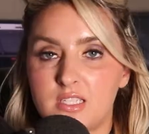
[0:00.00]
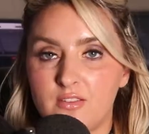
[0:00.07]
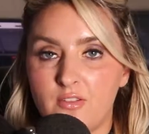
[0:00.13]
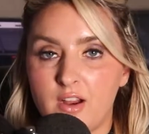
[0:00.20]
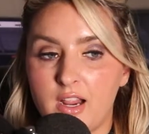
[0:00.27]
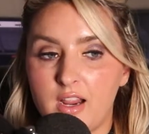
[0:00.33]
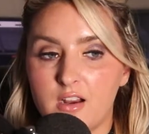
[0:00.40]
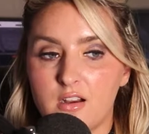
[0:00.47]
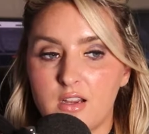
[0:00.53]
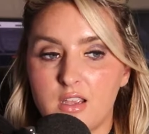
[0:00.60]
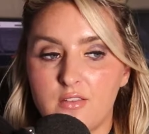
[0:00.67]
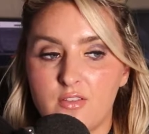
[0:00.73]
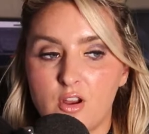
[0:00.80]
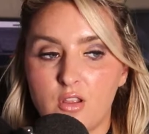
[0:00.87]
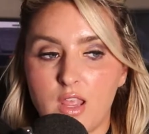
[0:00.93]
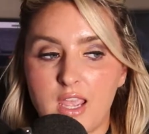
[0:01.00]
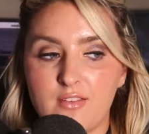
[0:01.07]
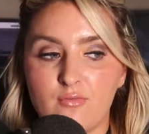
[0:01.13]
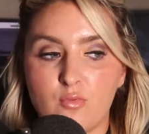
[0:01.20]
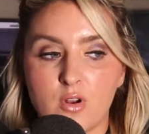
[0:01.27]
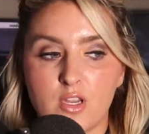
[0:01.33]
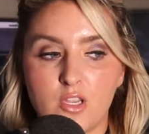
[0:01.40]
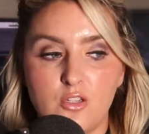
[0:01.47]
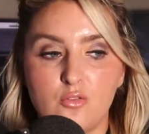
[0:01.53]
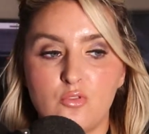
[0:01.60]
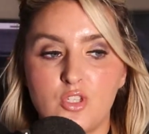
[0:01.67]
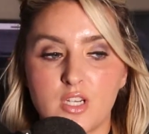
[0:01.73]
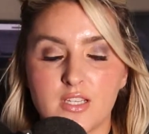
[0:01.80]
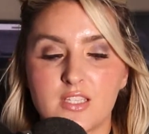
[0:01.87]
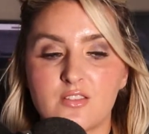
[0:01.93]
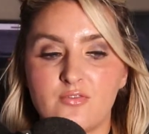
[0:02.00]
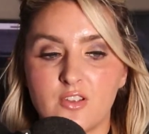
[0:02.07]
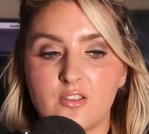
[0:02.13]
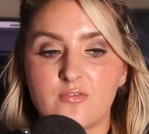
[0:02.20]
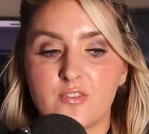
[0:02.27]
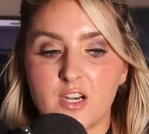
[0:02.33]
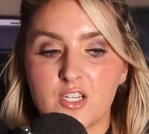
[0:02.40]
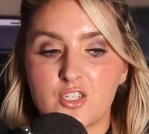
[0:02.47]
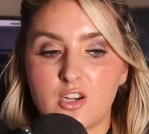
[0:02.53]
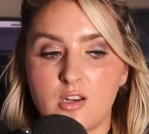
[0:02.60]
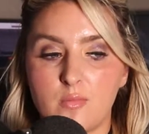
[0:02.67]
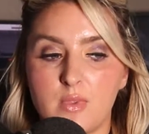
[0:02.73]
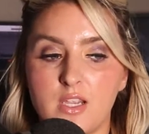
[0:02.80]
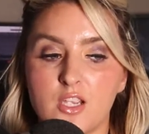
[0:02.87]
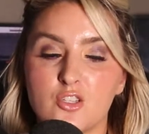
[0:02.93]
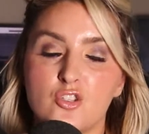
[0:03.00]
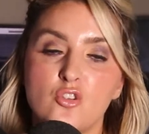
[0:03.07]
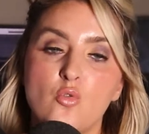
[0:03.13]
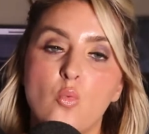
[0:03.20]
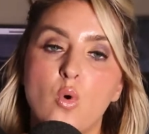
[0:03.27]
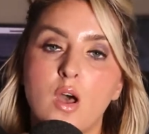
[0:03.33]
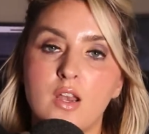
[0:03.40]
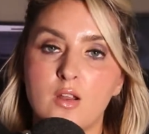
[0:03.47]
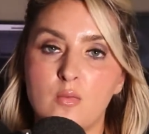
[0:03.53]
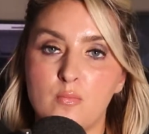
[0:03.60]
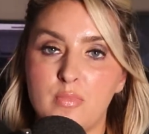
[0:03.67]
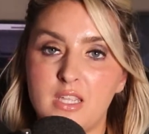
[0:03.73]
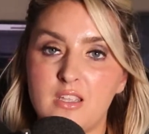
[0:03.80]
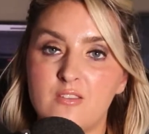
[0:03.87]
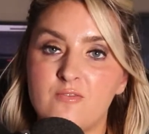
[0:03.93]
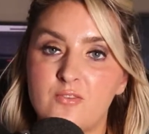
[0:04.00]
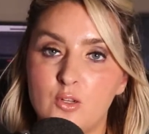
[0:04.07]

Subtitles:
different area of your life where you just feel frustrated because you want to be